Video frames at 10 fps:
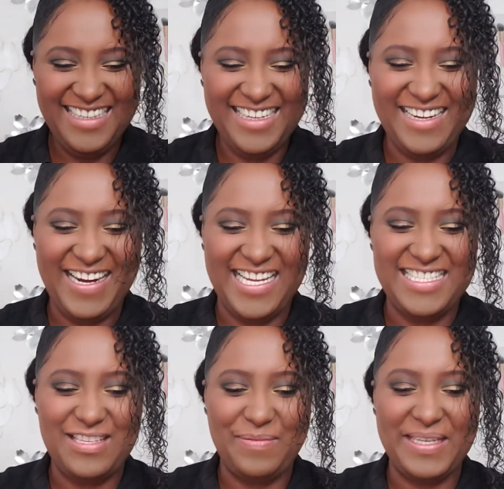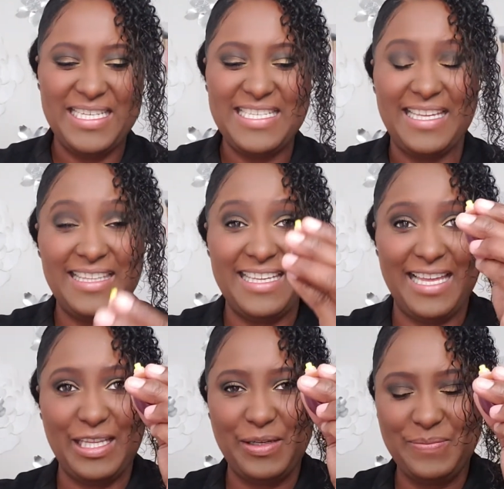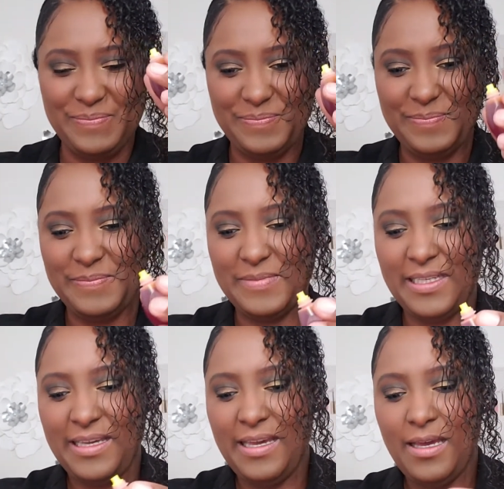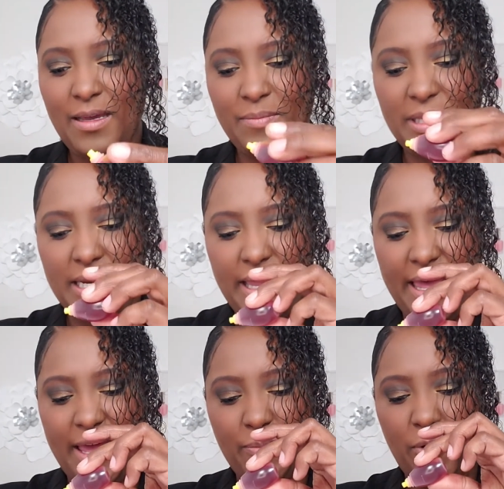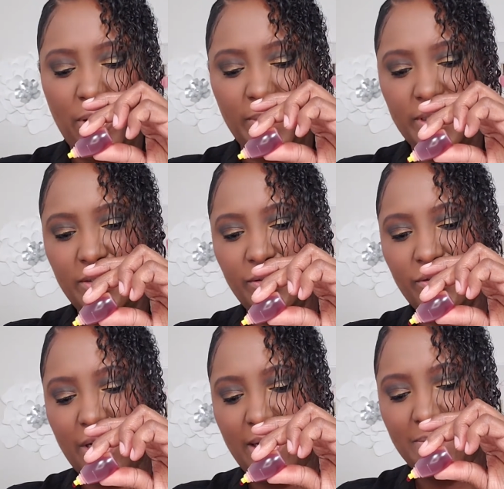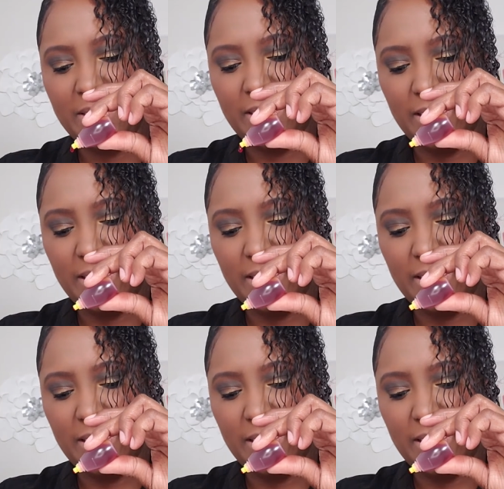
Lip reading: Alright, so I'm going to take the yellow. I'm going to add probably 2 drops